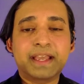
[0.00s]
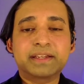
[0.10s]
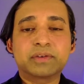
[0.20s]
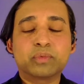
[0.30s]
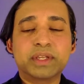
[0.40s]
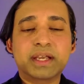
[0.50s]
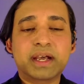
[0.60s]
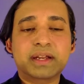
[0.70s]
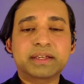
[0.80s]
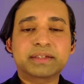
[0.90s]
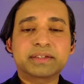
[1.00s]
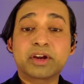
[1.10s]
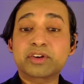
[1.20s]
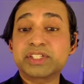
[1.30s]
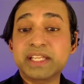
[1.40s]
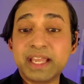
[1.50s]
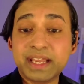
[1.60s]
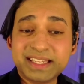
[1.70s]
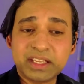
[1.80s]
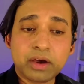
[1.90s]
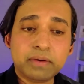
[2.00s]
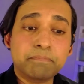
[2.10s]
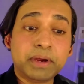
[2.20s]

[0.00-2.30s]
And we got to understand the